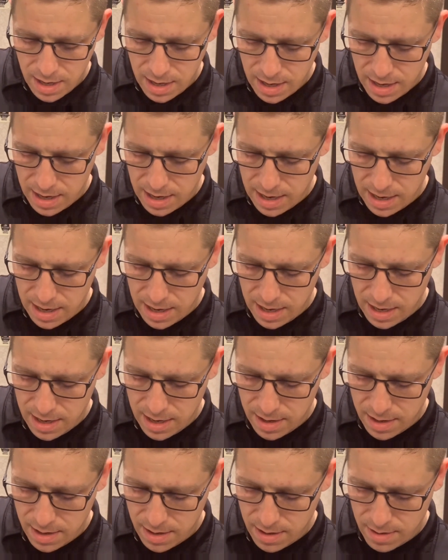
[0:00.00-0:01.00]

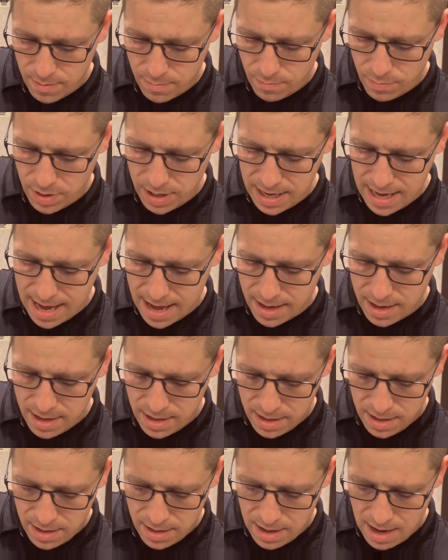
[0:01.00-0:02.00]
But yeah,
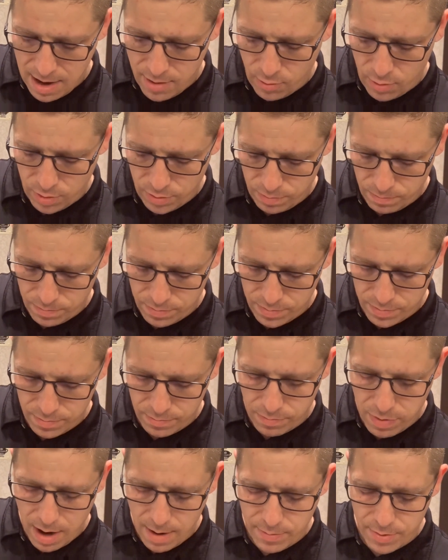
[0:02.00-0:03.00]
I will
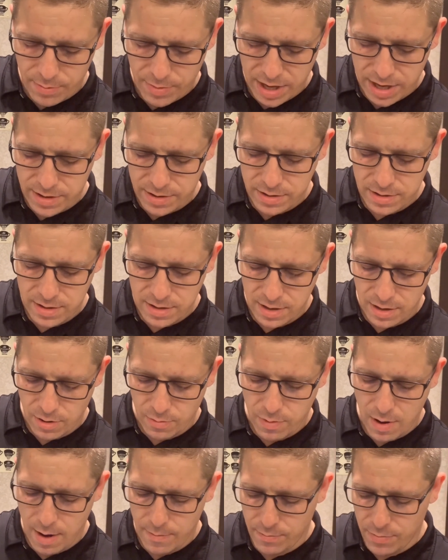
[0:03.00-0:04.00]
pop them in, or
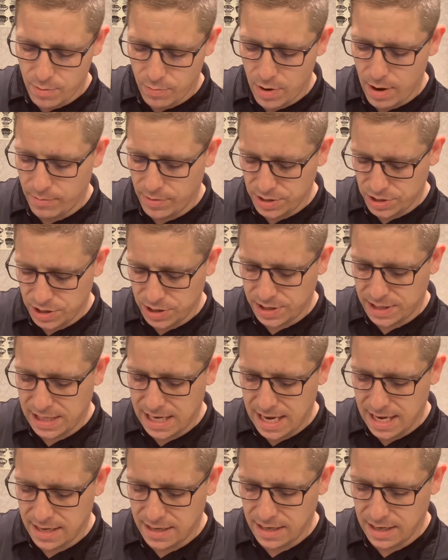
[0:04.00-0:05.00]
probably just
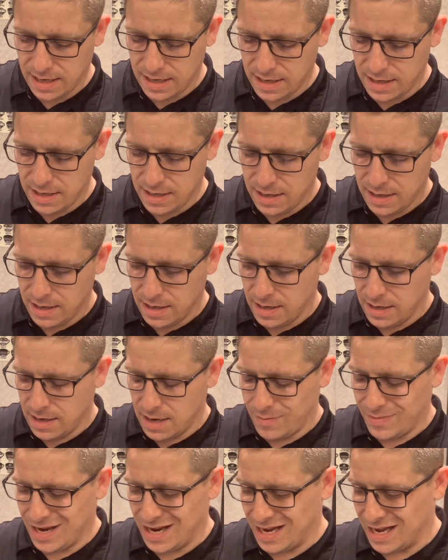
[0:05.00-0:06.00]
10 in.
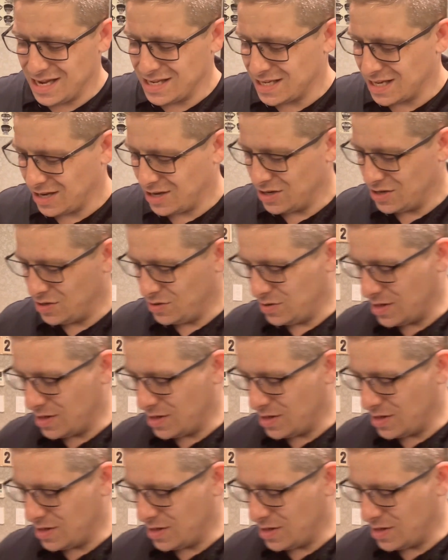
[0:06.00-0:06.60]
I mean, I guess I could do